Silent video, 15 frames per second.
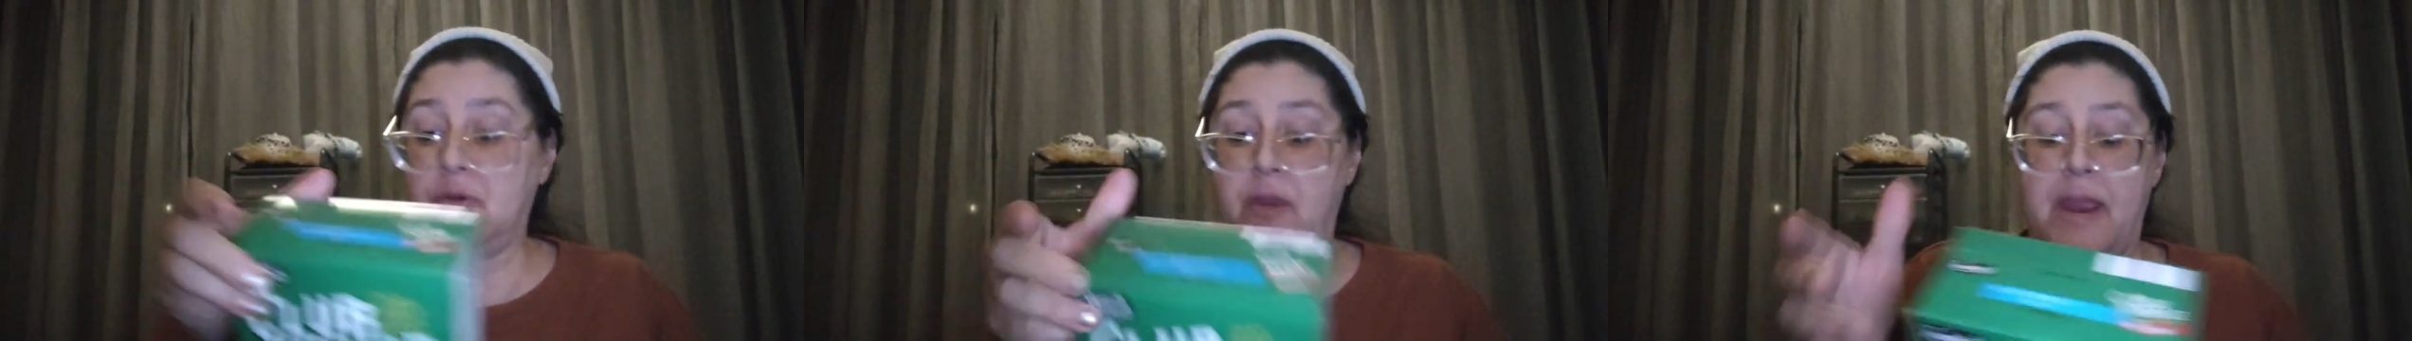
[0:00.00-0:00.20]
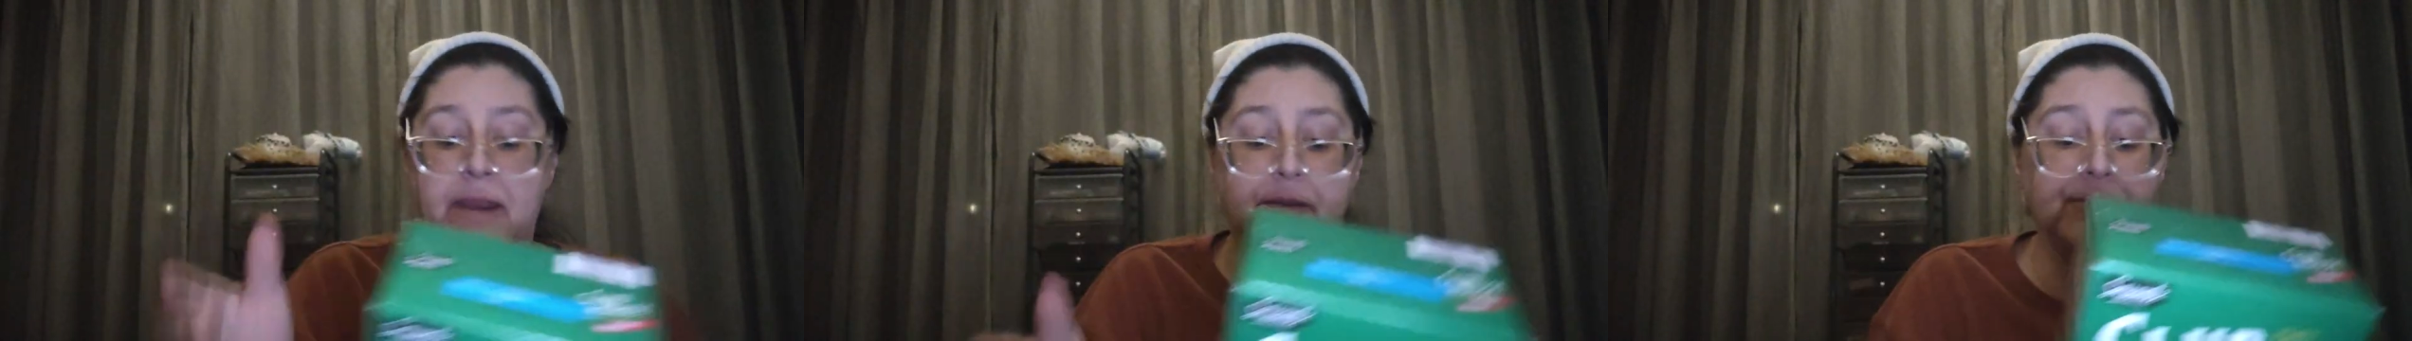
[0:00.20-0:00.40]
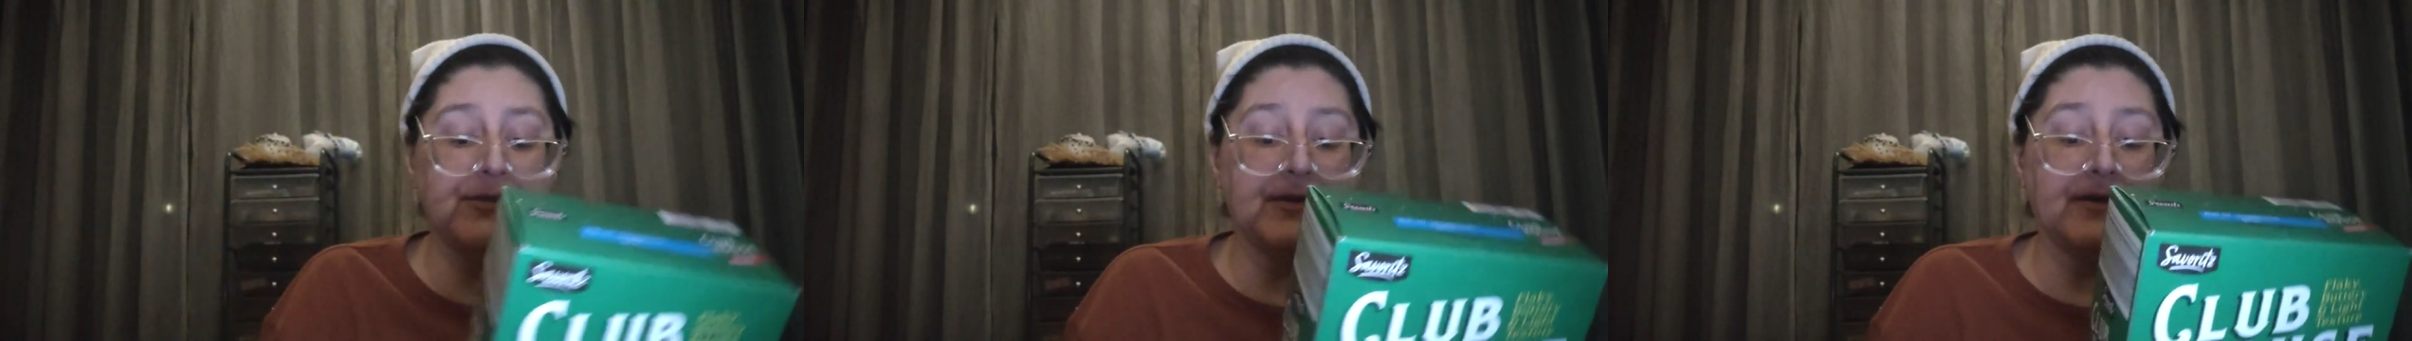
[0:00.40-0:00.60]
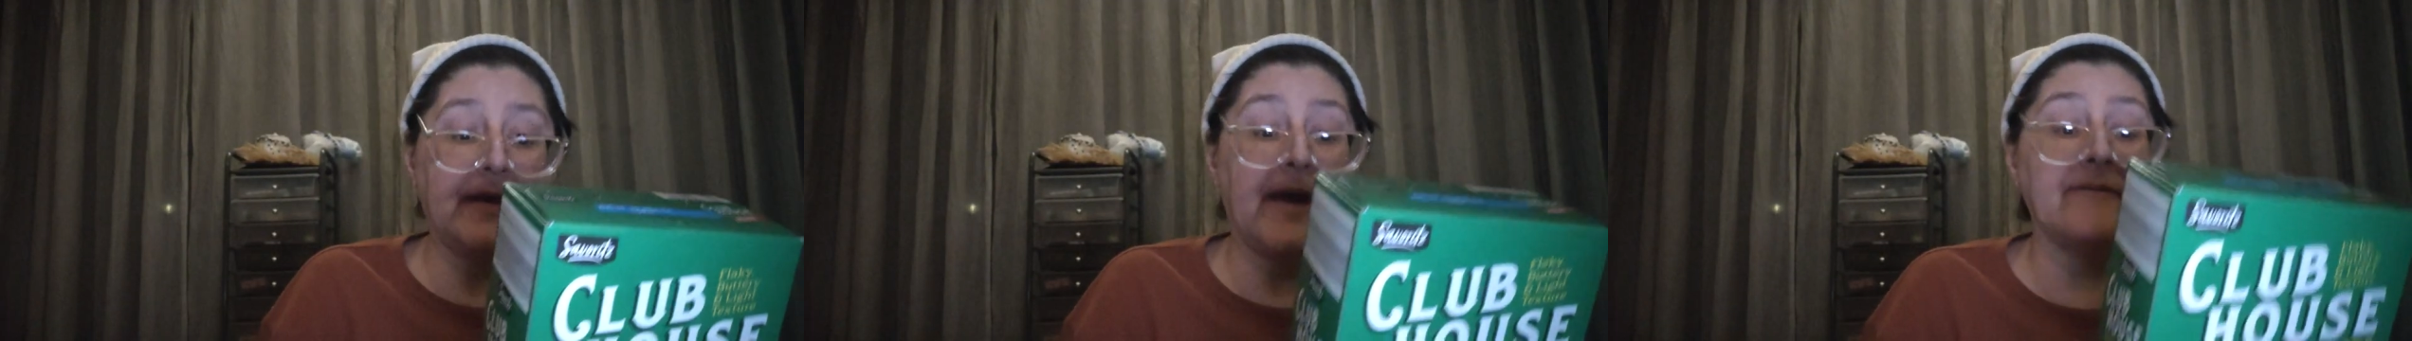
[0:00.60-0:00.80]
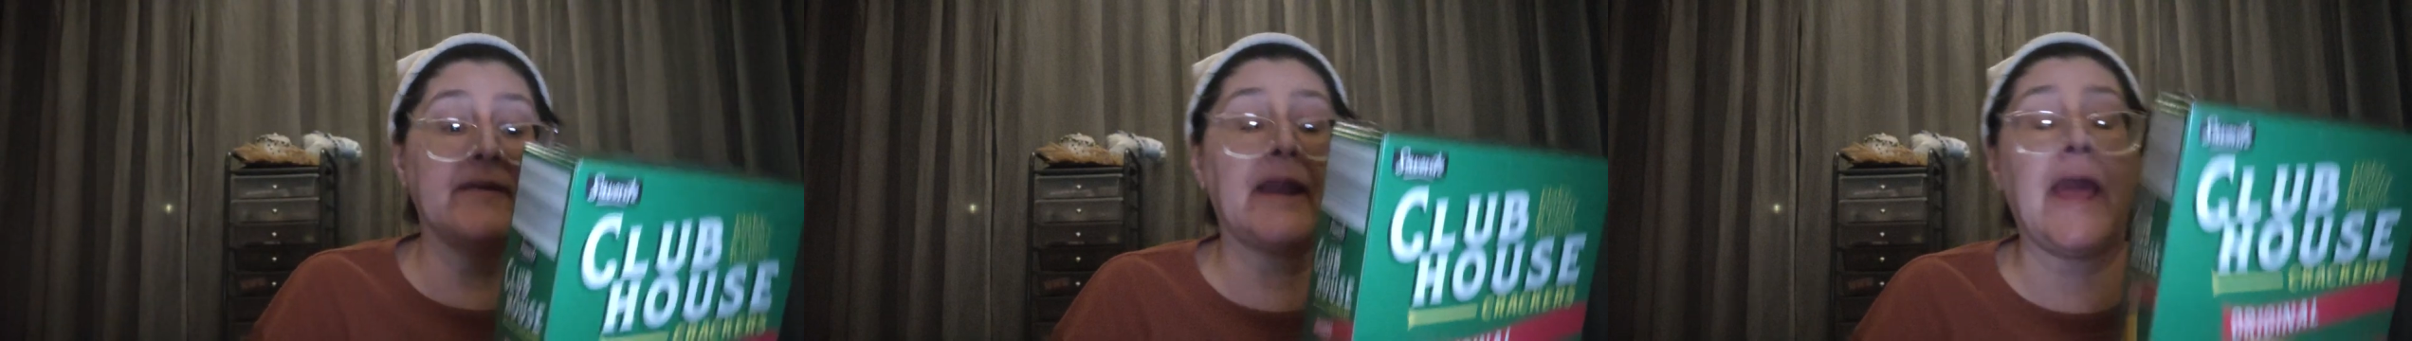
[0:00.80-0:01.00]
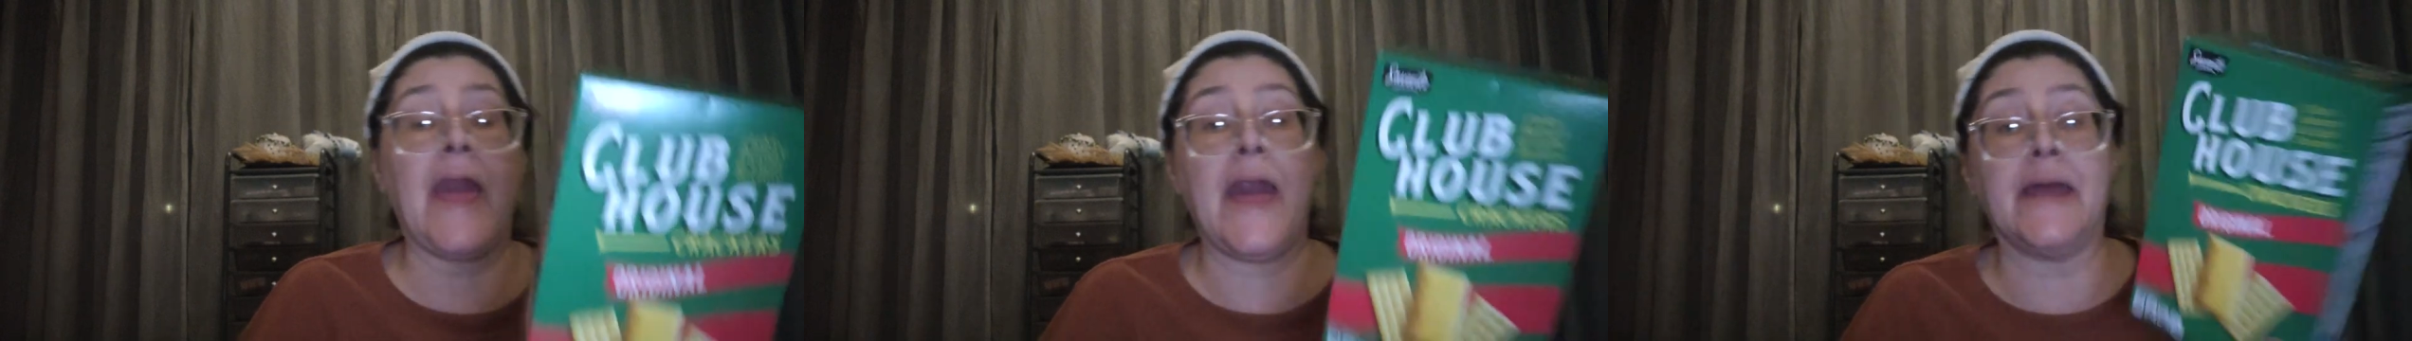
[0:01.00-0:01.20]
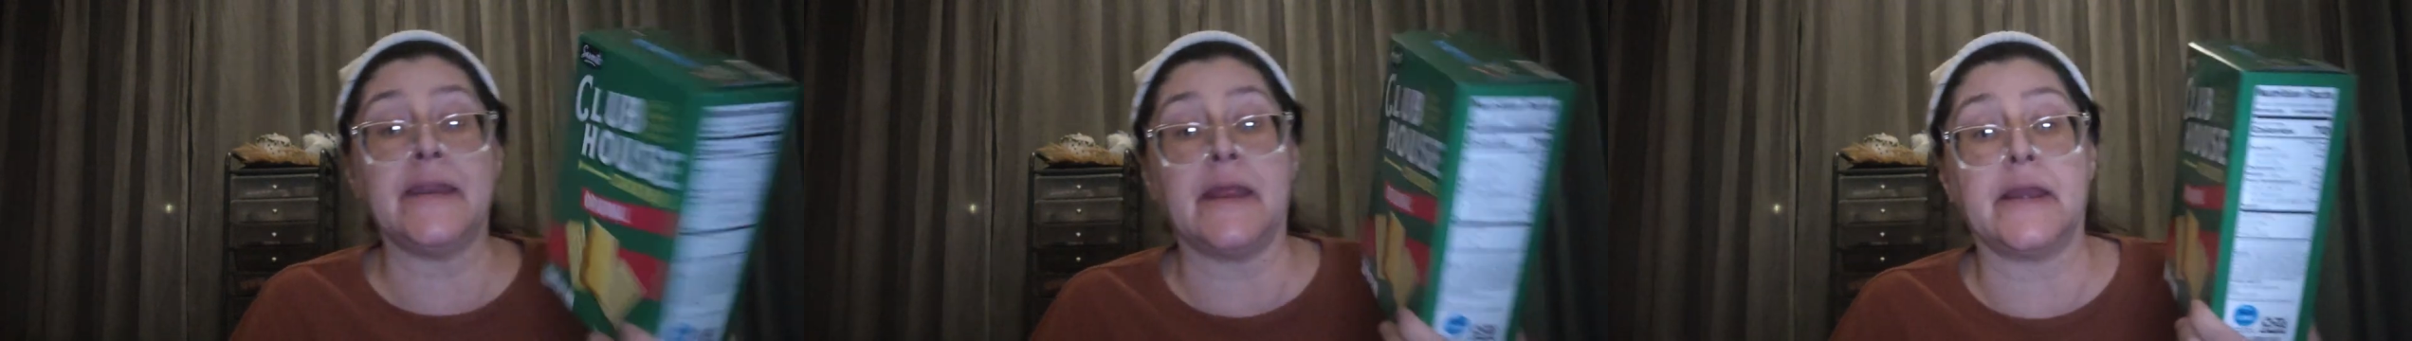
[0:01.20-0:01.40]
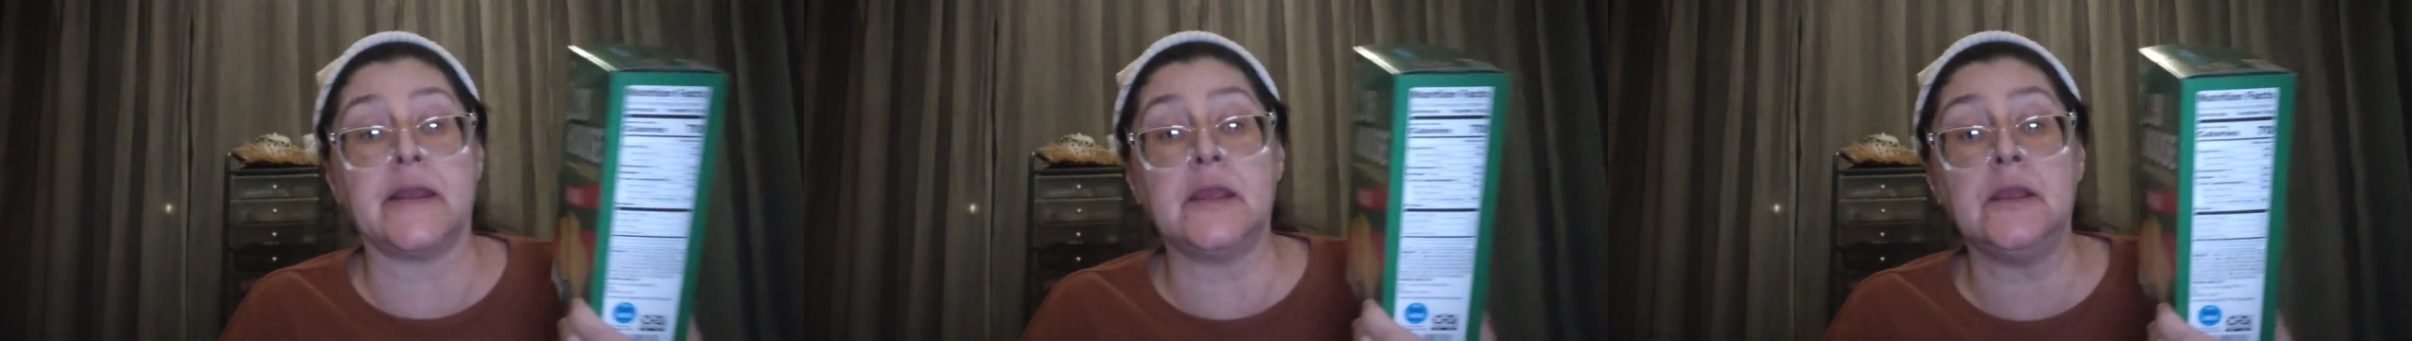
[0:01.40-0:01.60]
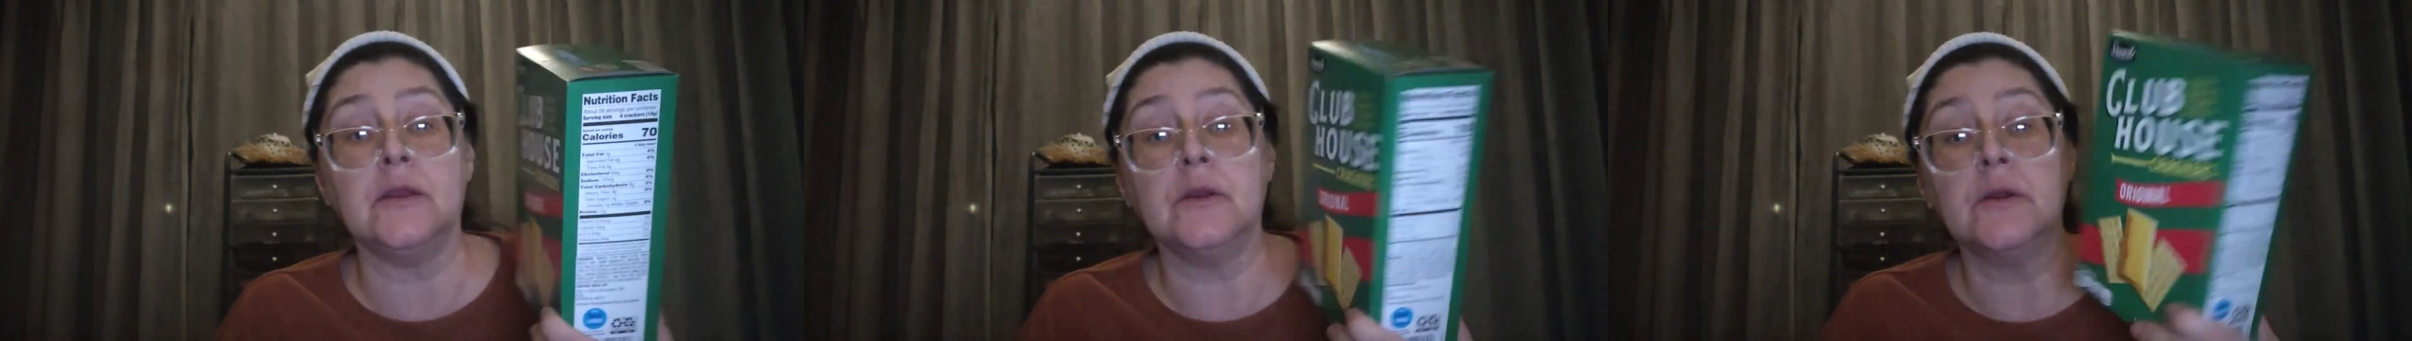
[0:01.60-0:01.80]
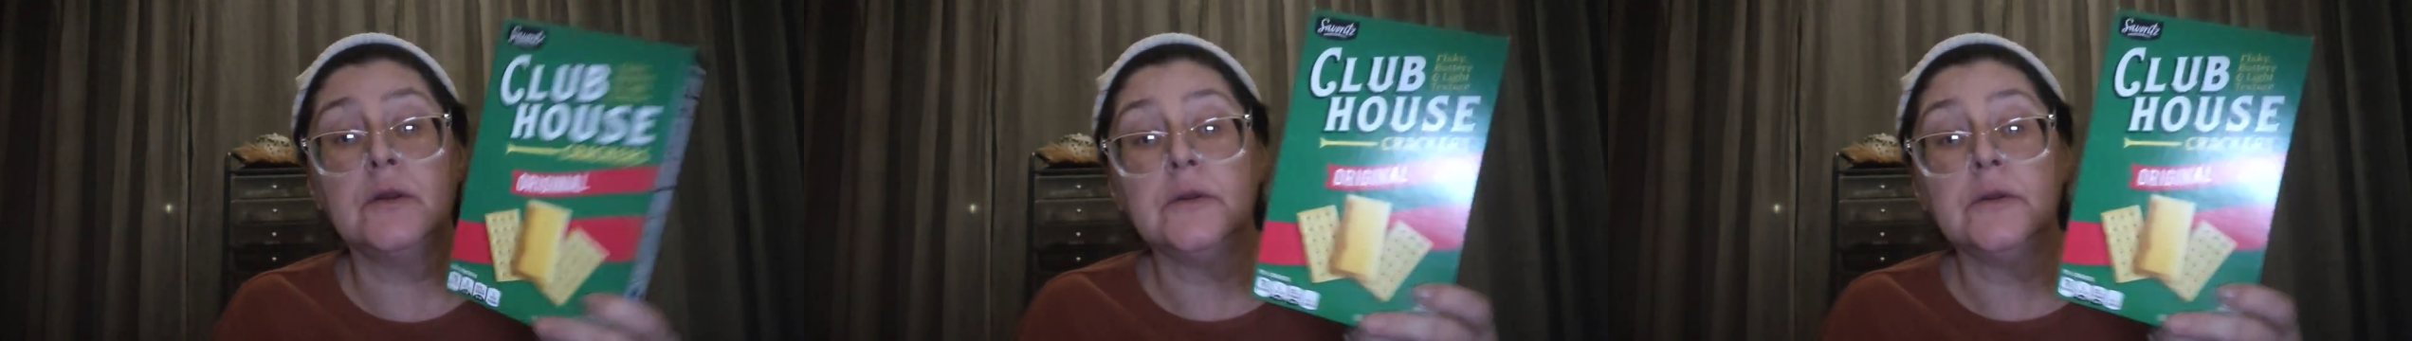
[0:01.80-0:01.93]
crackers because I haven't had any